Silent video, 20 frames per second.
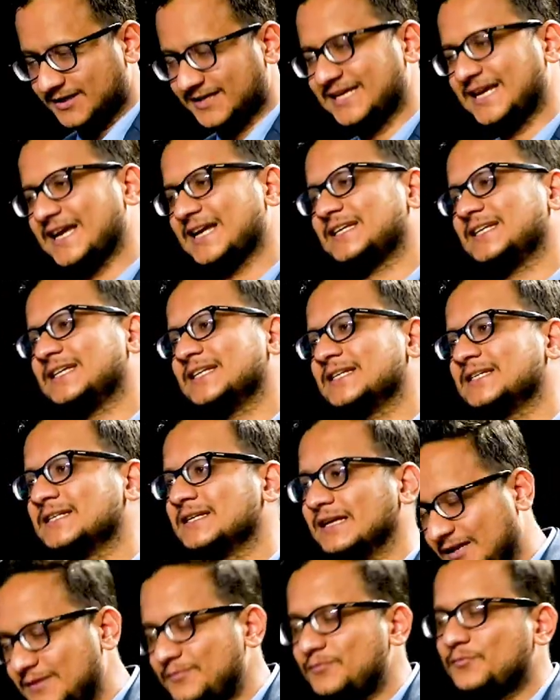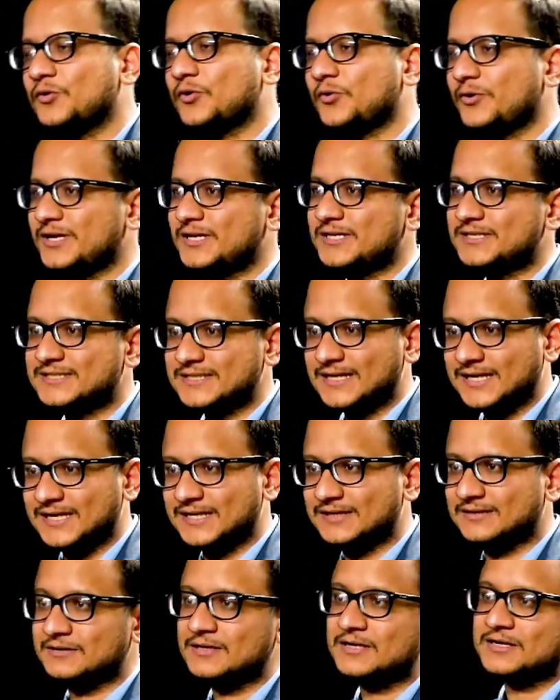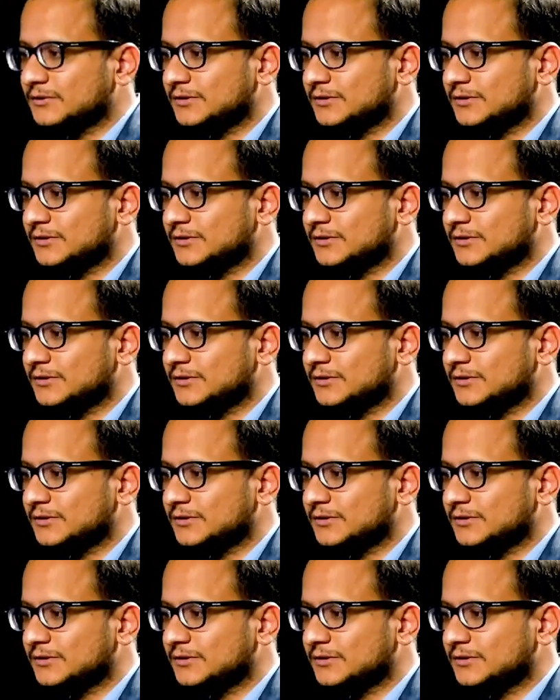get in employees and